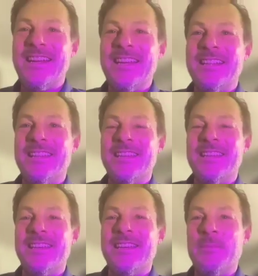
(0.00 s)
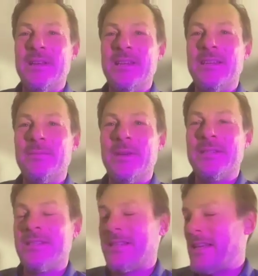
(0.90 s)
and I like the Amanita
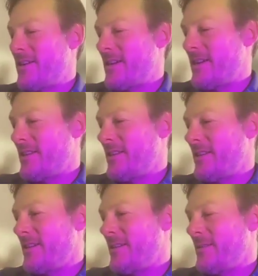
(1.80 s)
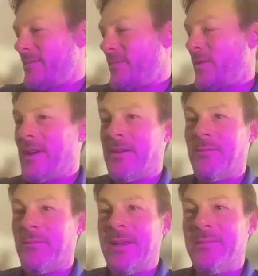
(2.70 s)
muscaria, the red
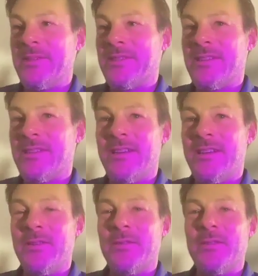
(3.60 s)
and white the